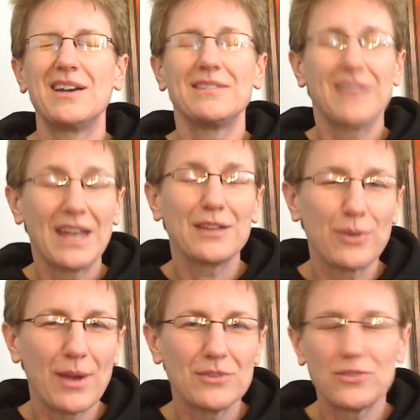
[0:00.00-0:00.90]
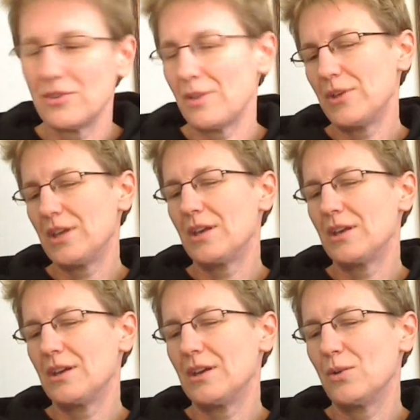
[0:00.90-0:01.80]
The aileron. I'm
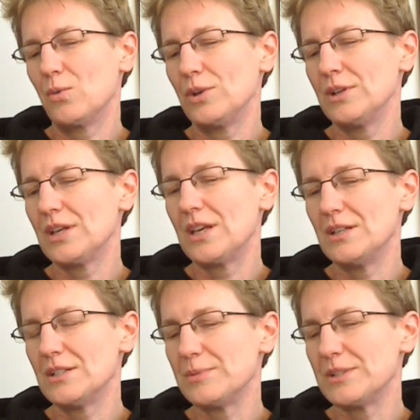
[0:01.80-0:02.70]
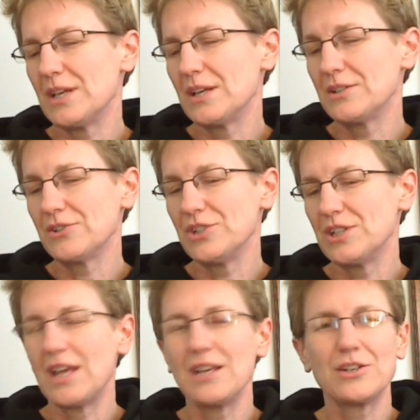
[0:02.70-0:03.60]
thinking, wouldn't a kid just be saying until she
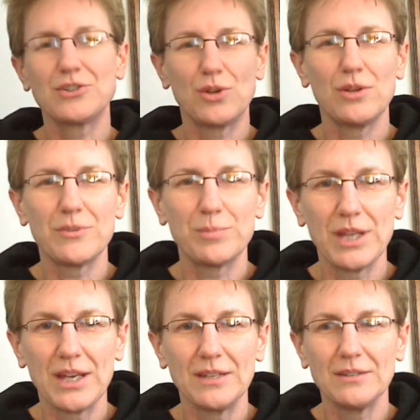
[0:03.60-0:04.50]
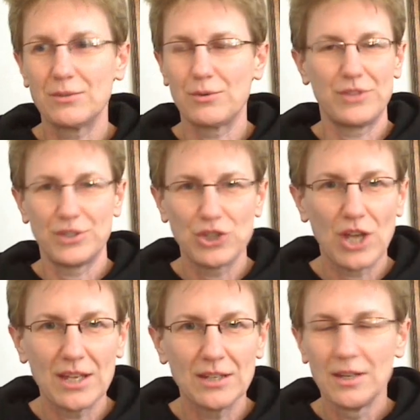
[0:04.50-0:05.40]
gained control of the plane or the
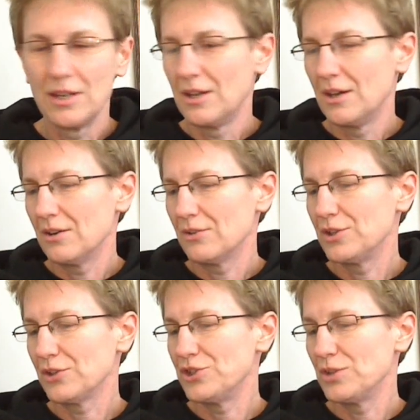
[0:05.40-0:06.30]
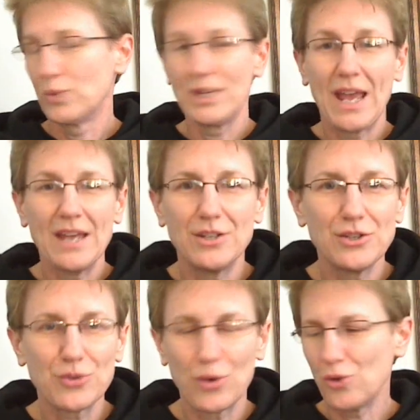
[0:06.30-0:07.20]
jet, or till she regained
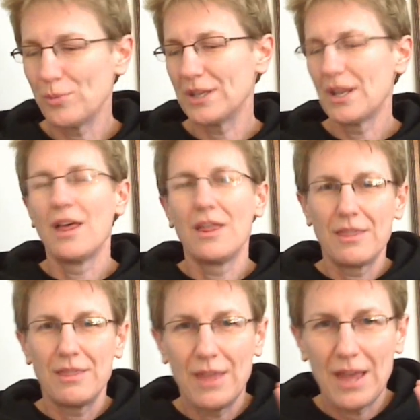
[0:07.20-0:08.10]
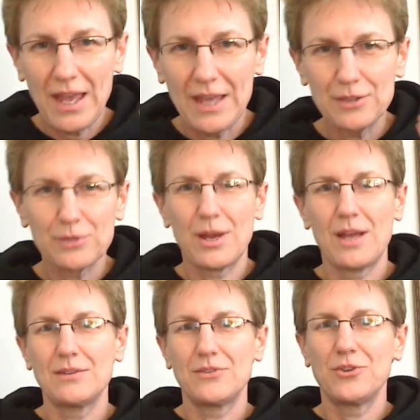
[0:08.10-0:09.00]
control? But the
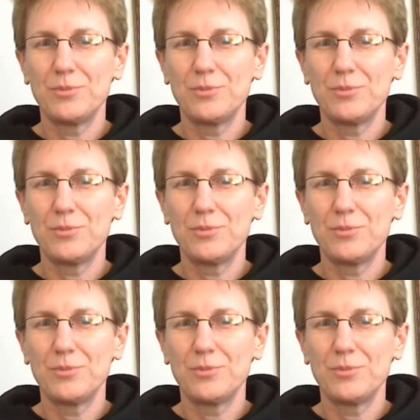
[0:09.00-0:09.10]
ailerons